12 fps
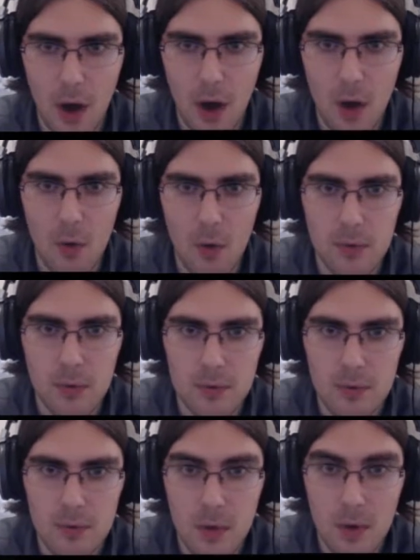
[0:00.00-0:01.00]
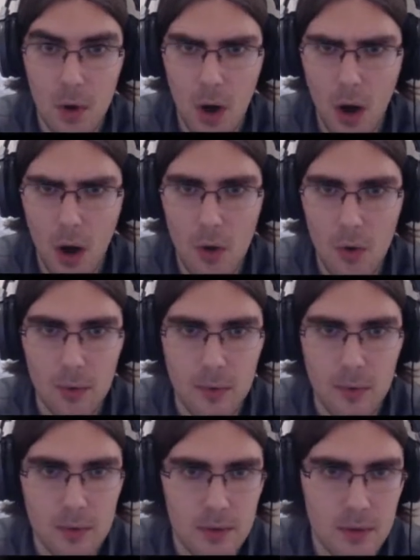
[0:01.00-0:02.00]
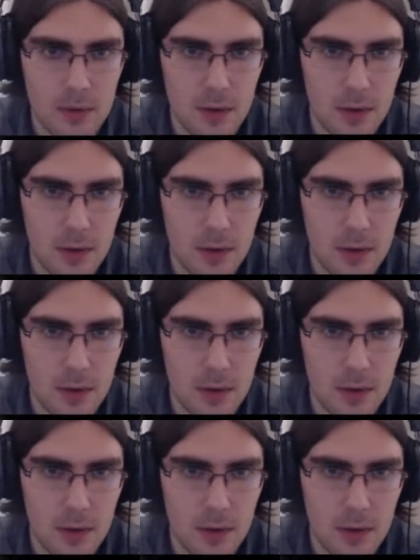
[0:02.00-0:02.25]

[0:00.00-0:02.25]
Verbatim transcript: It's, oh! Oh!